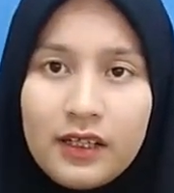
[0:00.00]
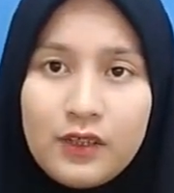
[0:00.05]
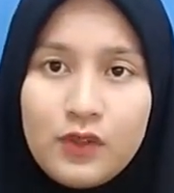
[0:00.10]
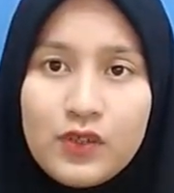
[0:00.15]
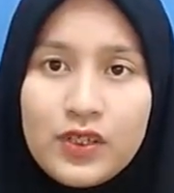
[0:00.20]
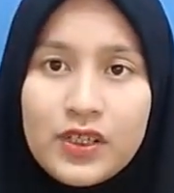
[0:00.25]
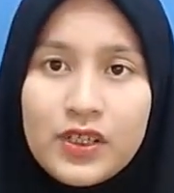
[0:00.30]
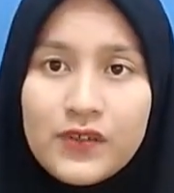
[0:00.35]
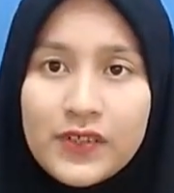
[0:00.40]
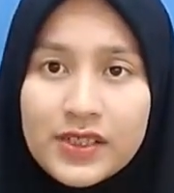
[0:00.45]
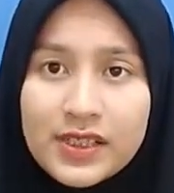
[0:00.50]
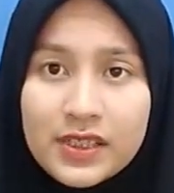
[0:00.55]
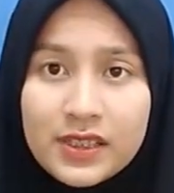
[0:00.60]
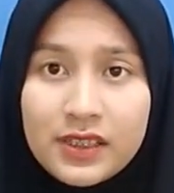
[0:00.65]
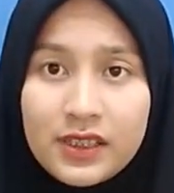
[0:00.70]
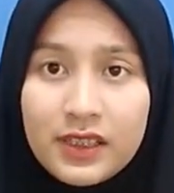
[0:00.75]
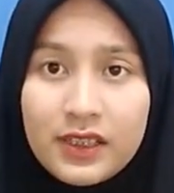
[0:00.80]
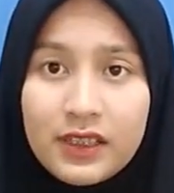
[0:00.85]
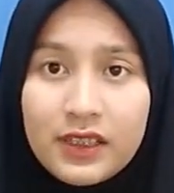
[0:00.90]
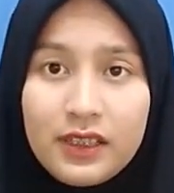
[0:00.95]

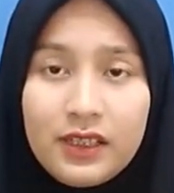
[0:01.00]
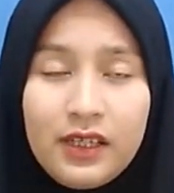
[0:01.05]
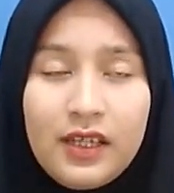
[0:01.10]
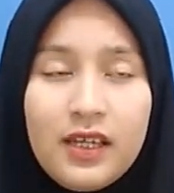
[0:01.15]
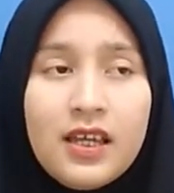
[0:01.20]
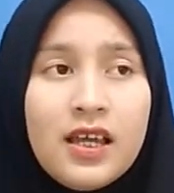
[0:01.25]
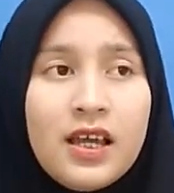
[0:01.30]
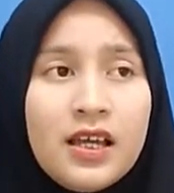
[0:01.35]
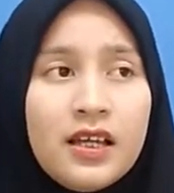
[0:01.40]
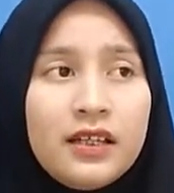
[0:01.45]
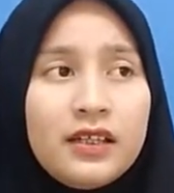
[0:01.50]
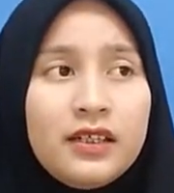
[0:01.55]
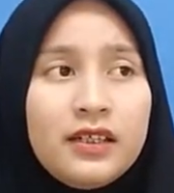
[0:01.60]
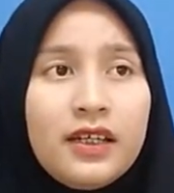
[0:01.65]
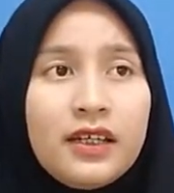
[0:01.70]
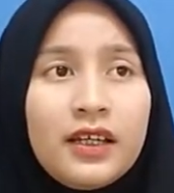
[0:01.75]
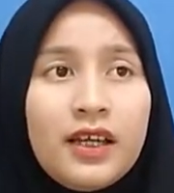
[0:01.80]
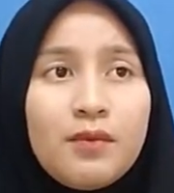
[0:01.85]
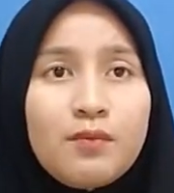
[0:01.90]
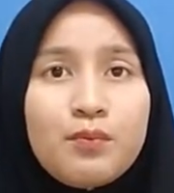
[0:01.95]
university,
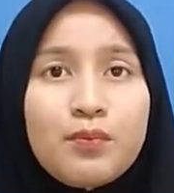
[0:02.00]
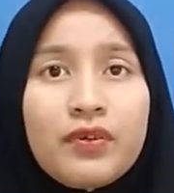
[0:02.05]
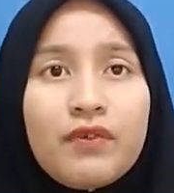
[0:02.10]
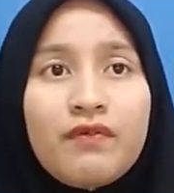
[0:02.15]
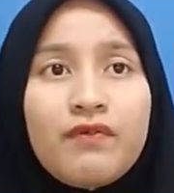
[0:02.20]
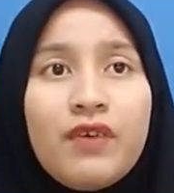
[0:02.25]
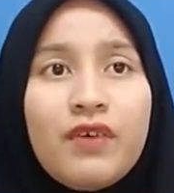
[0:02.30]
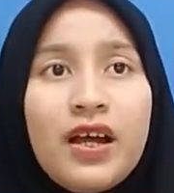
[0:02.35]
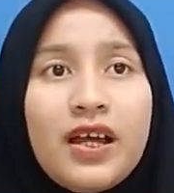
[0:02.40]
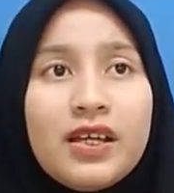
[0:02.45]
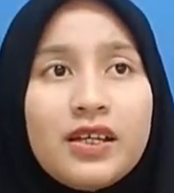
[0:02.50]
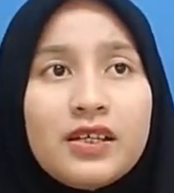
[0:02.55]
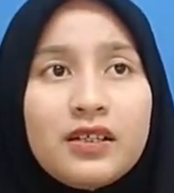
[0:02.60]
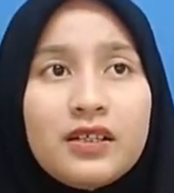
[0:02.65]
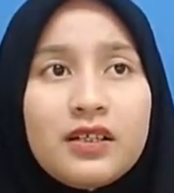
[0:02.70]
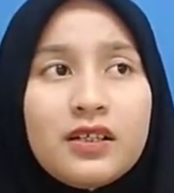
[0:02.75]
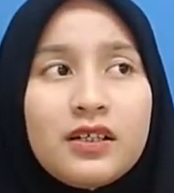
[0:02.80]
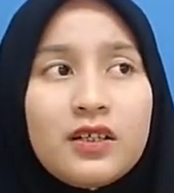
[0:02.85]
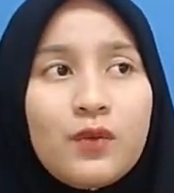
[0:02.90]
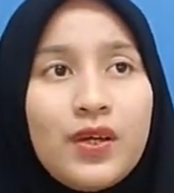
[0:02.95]
they can provide
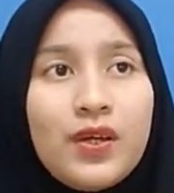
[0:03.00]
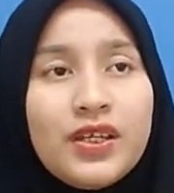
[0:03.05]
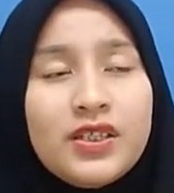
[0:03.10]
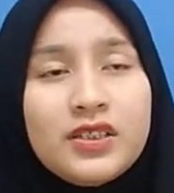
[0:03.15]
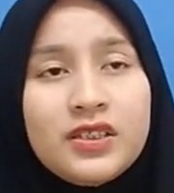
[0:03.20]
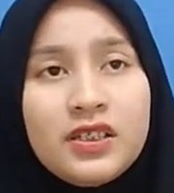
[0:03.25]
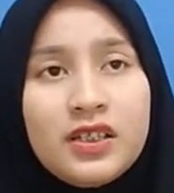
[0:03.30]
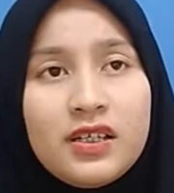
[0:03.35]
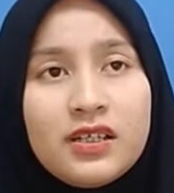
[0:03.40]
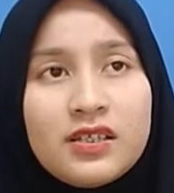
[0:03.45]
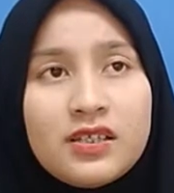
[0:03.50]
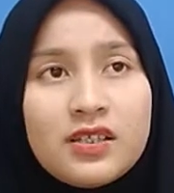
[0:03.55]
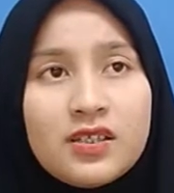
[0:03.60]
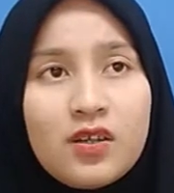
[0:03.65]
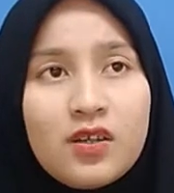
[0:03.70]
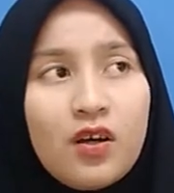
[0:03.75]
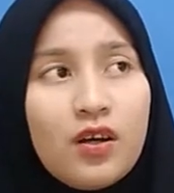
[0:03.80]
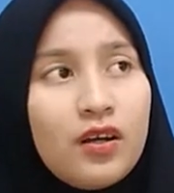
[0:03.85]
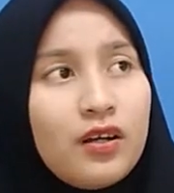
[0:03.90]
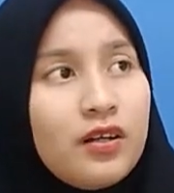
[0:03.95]

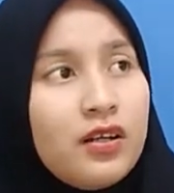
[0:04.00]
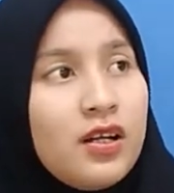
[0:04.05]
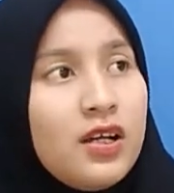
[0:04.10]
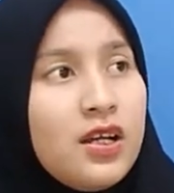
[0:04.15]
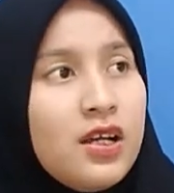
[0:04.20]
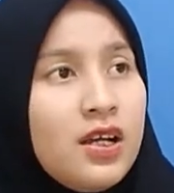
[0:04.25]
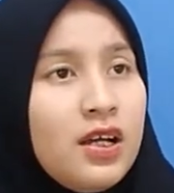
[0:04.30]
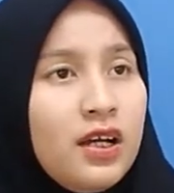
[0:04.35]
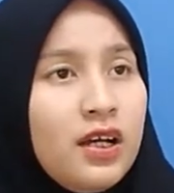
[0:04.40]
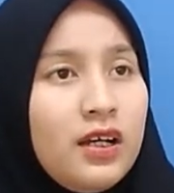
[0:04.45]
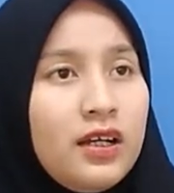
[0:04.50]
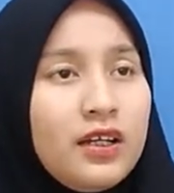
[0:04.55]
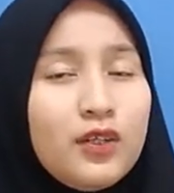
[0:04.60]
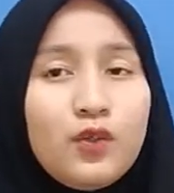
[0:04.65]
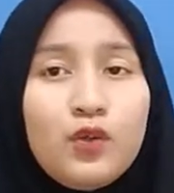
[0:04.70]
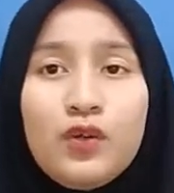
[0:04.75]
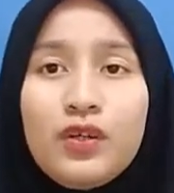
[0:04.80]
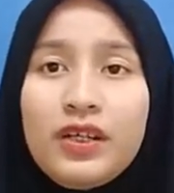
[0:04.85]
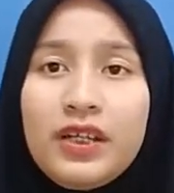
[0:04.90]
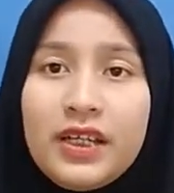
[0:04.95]
questions or
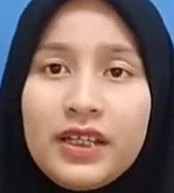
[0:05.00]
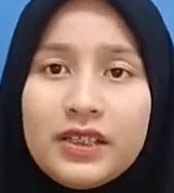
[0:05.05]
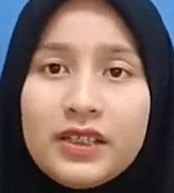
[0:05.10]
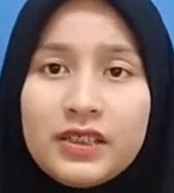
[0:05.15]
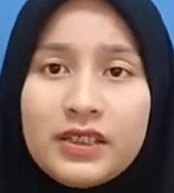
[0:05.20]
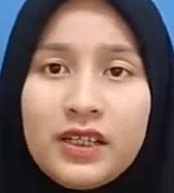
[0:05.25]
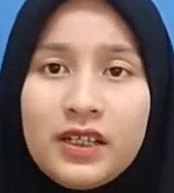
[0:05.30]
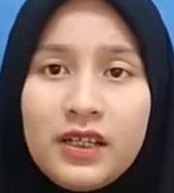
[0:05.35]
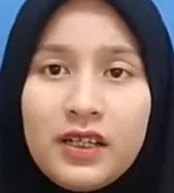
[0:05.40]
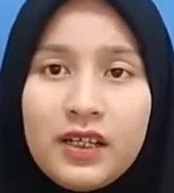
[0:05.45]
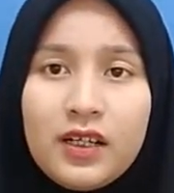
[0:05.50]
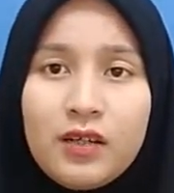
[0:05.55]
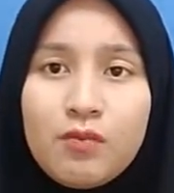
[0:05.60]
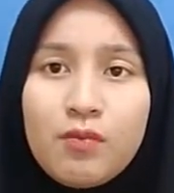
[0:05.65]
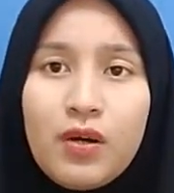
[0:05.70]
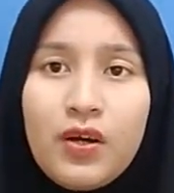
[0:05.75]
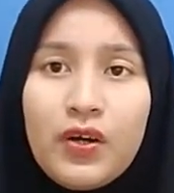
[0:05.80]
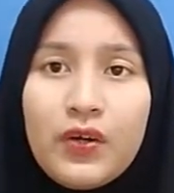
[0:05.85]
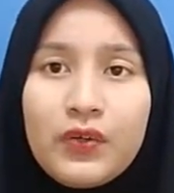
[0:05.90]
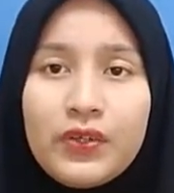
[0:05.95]
knowledge
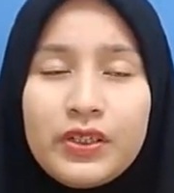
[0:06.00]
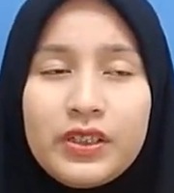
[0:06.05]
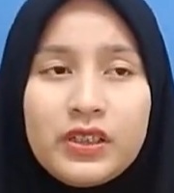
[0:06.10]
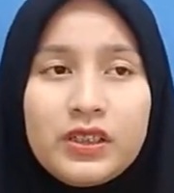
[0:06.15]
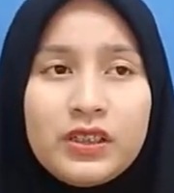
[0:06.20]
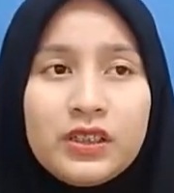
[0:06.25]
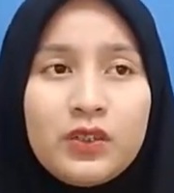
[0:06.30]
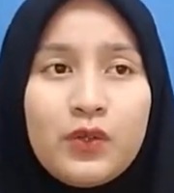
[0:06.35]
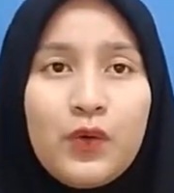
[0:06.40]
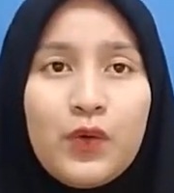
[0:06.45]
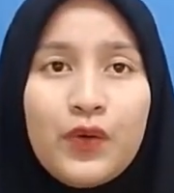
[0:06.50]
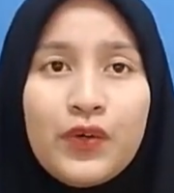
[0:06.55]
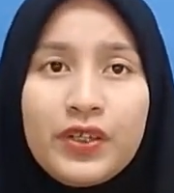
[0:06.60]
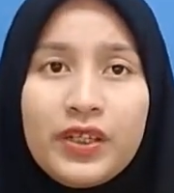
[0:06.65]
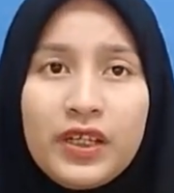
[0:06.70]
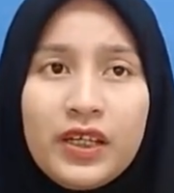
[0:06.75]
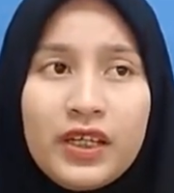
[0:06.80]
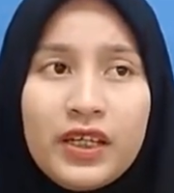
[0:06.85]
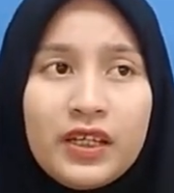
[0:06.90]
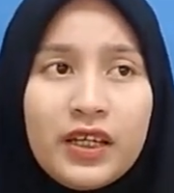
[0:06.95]
about the
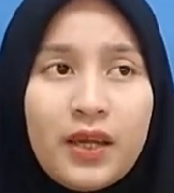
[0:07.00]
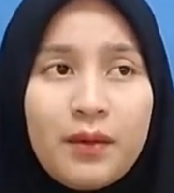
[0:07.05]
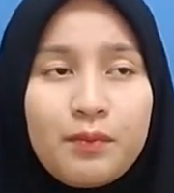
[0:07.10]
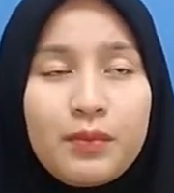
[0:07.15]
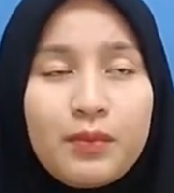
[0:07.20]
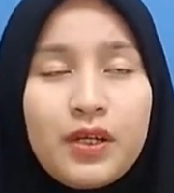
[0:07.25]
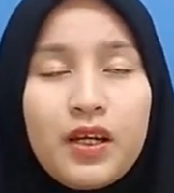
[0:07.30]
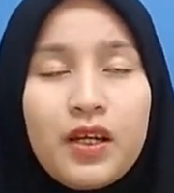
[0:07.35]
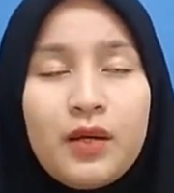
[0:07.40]
coding